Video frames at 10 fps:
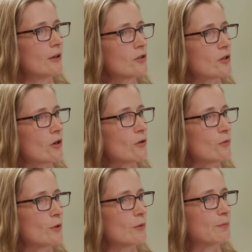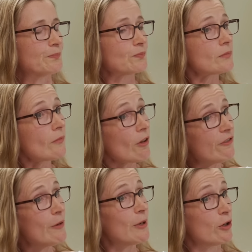So,
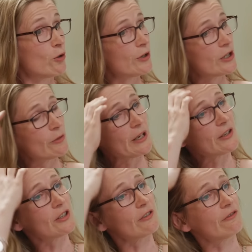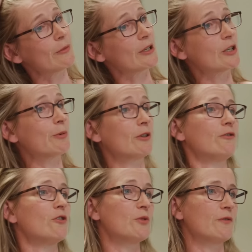female, according to Benson, female typical
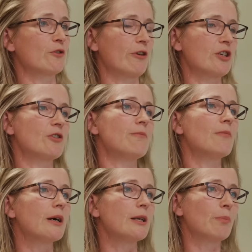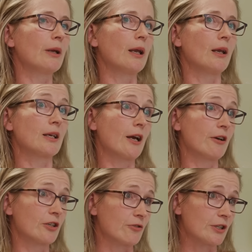forms of aggression might be
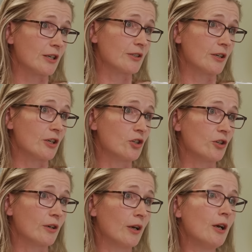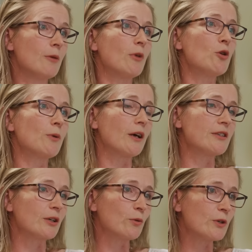character assassination,
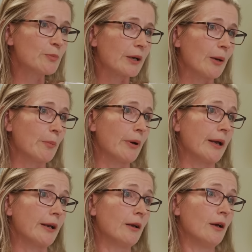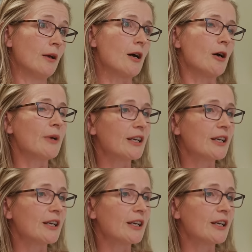mobilizing a whisper campaign, um,